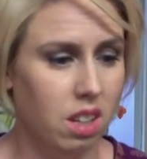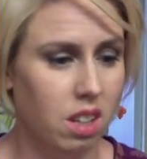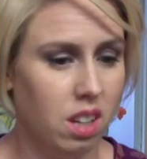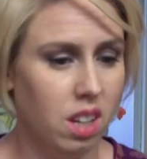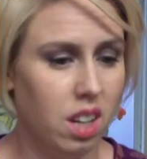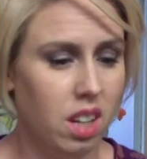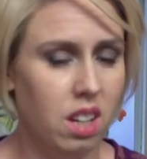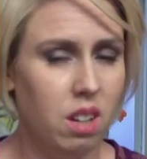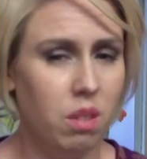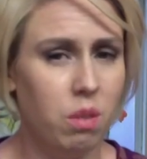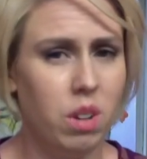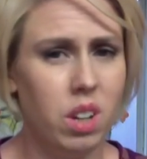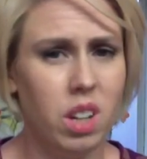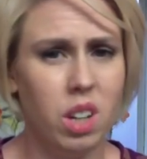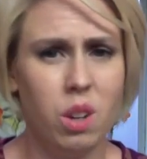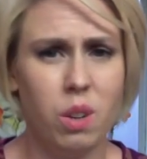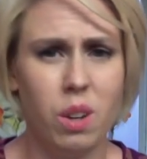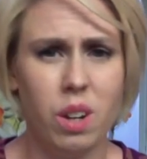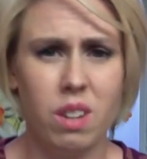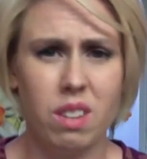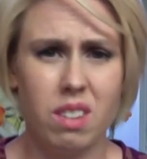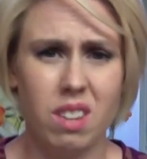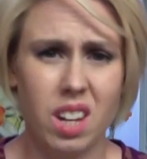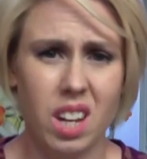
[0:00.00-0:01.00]
didn't want to go
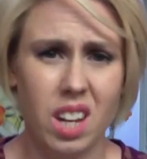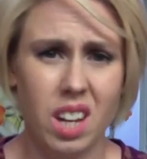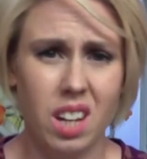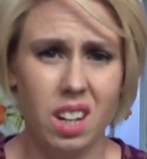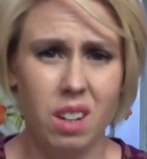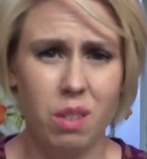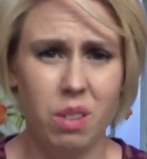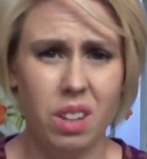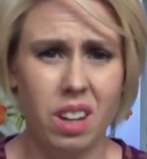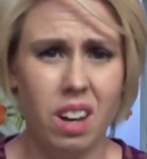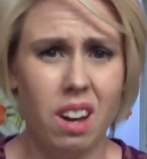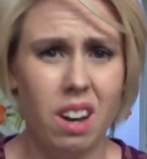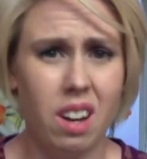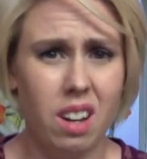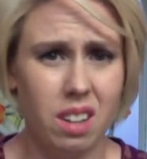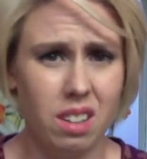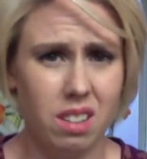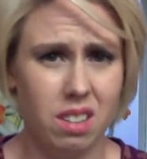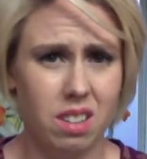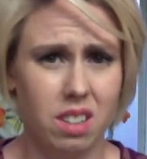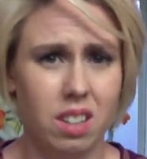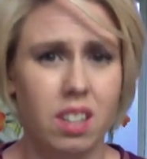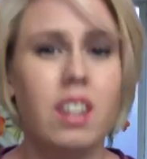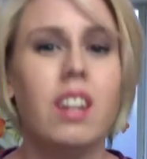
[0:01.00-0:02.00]
outside. It was
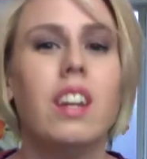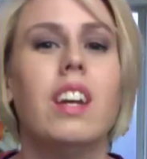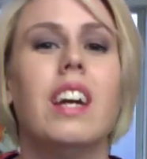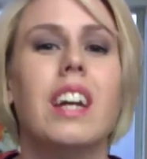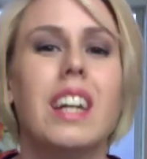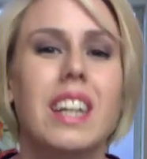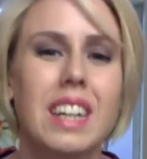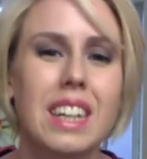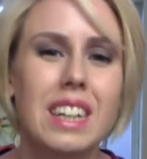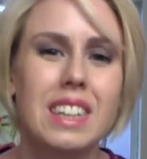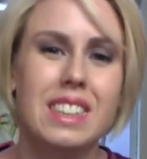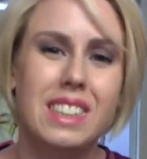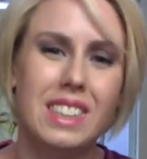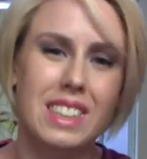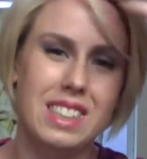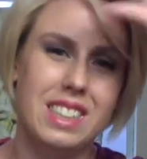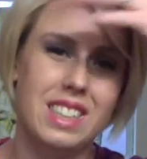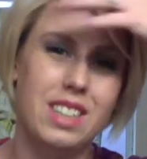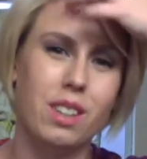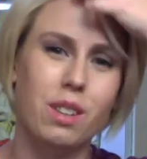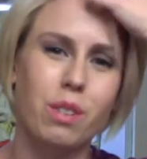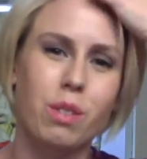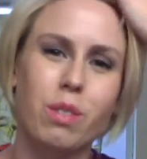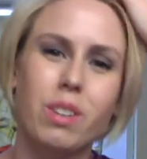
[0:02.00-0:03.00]
hot. It's
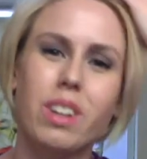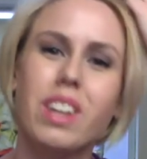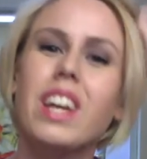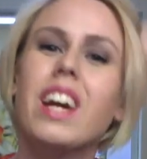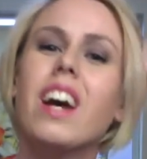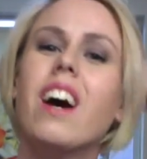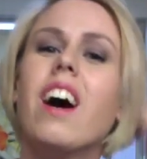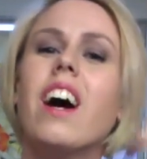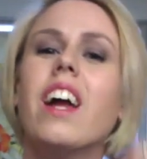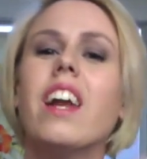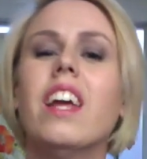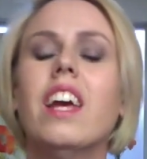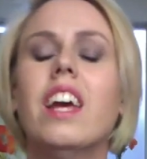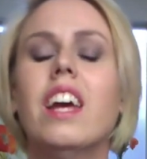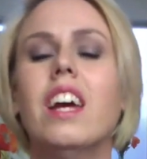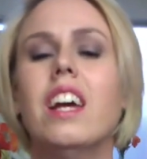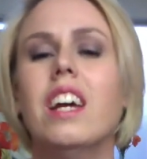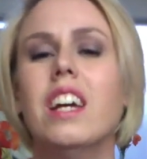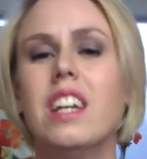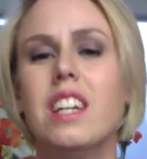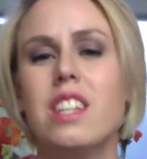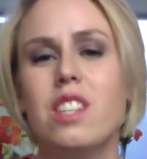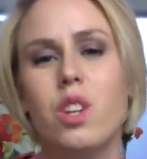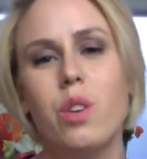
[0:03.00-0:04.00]
still really hot.
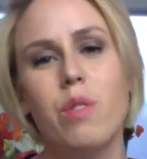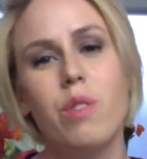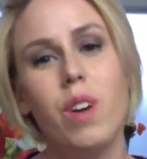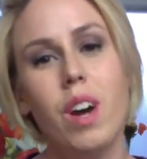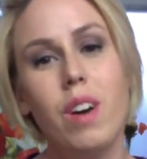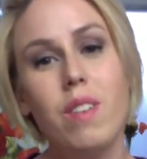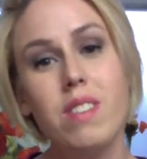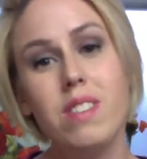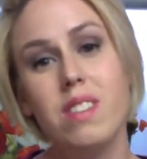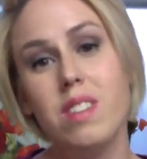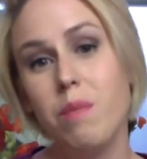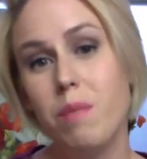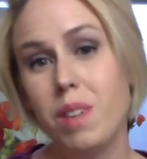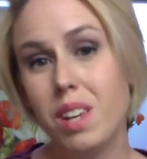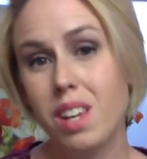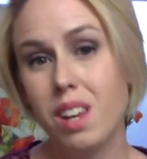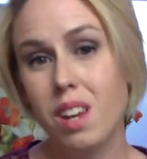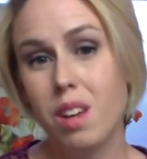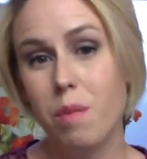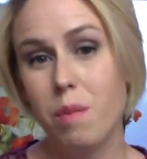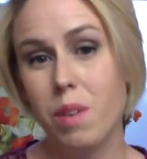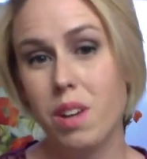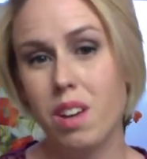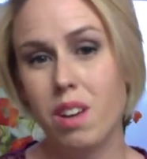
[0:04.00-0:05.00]
So if you haven't seen me
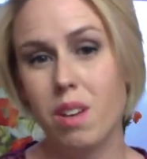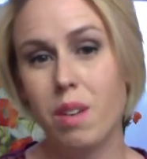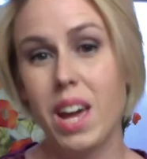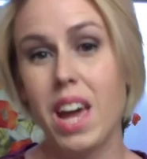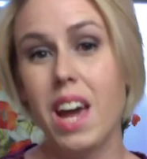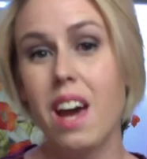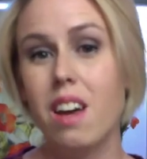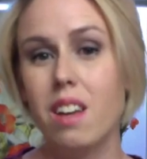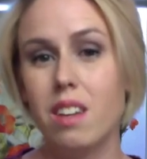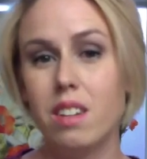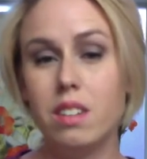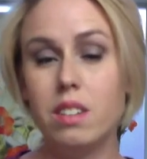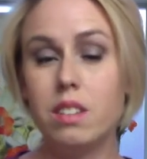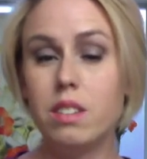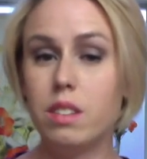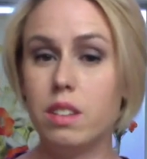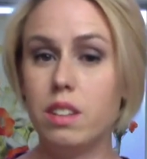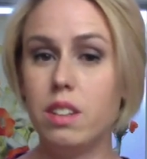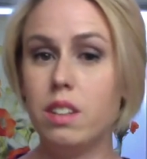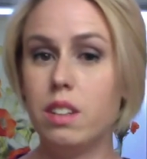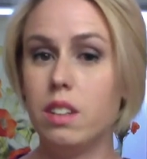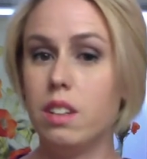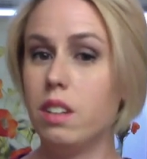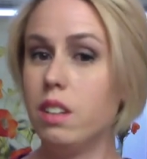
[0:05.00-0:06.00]
in my
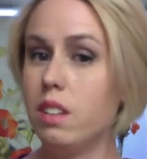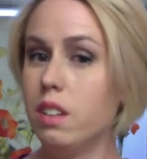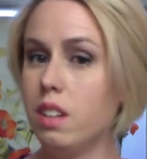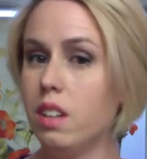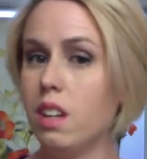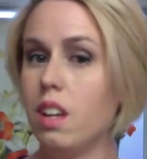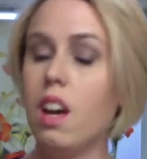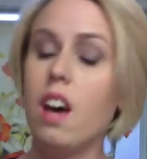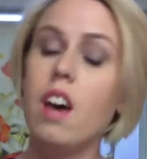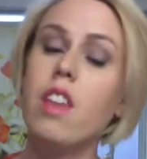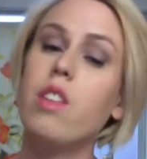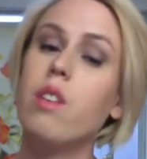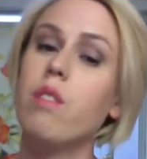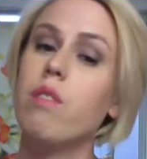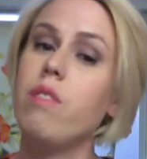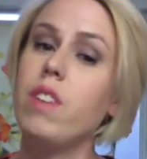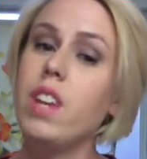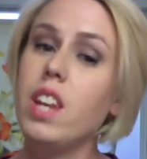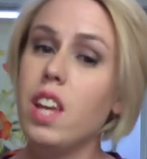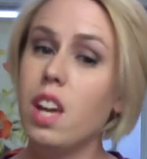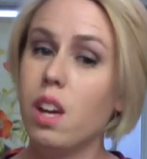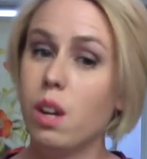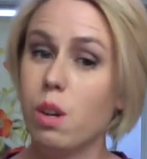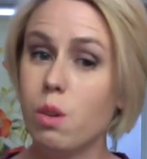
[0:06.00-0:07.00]
other
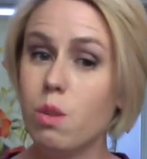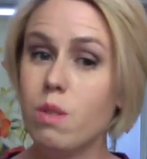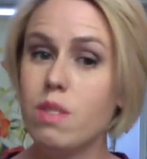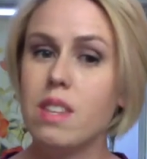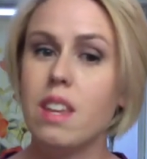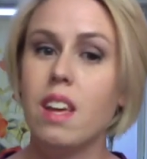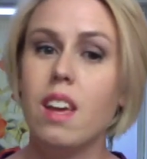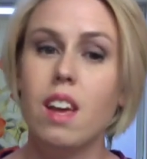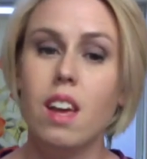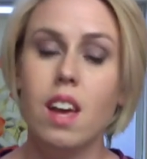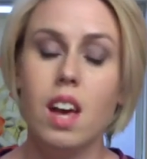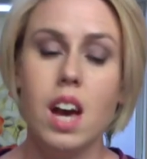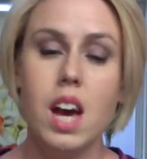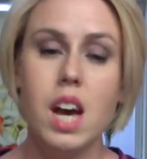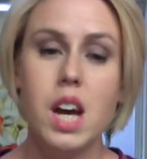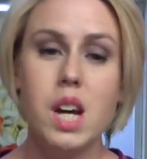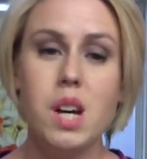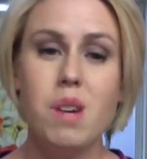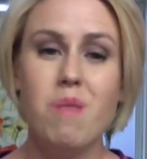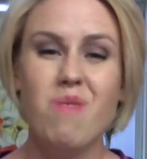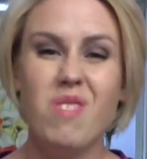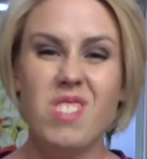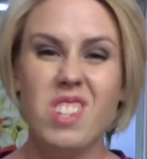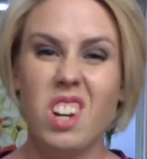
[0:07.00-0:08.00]
videos,
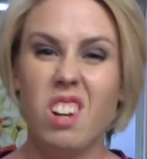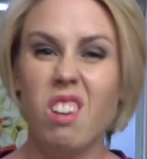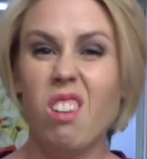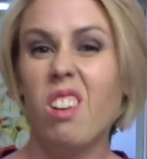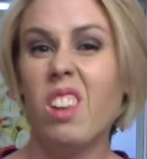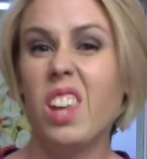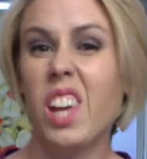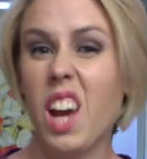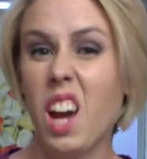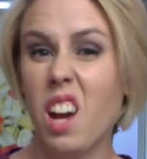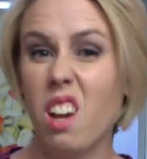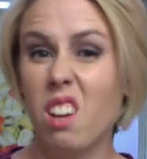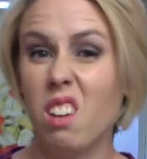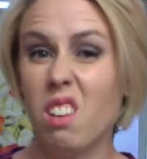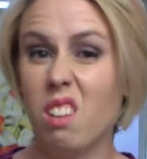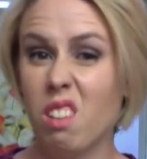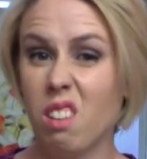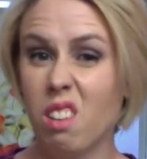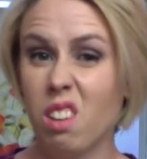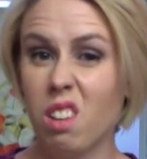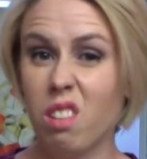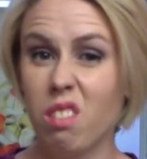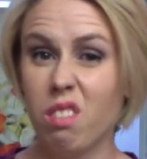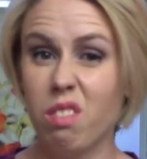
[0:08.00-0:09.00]
generally I
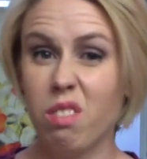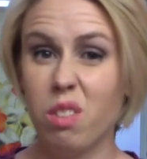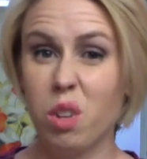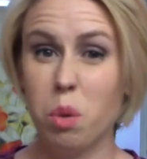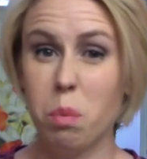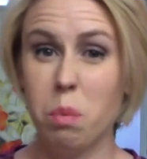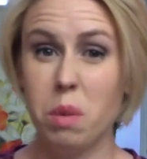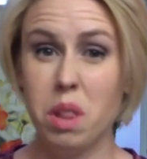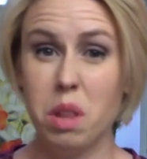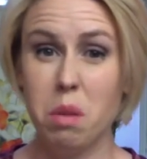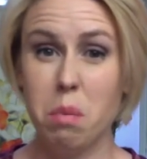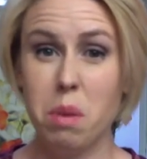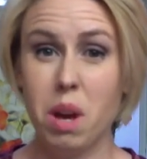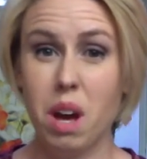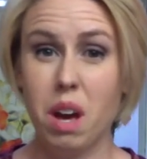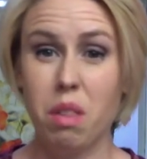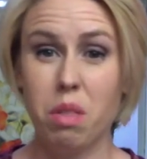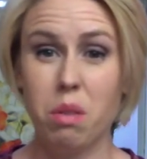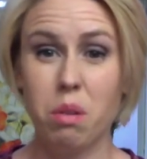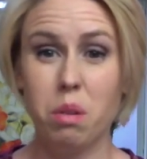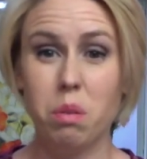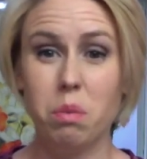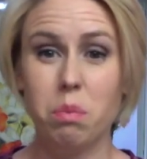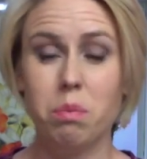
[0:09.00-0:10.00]
film in the
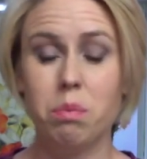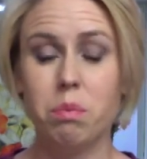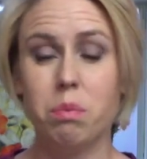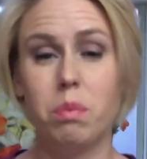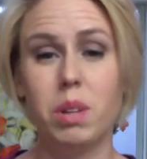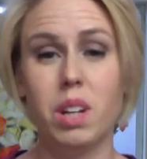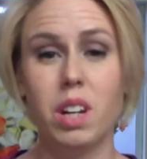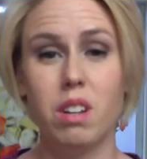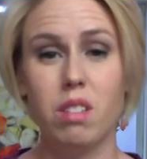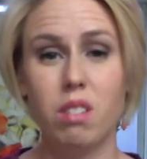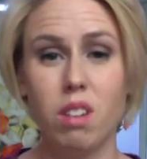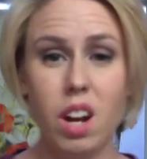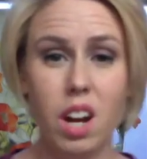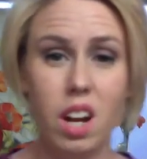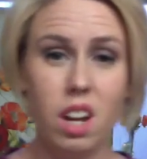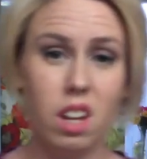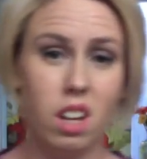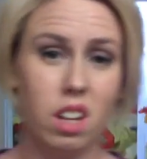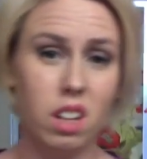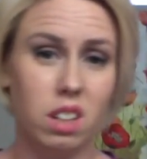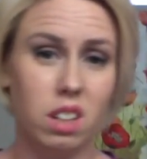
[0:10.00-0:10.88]
bathroom, but I try to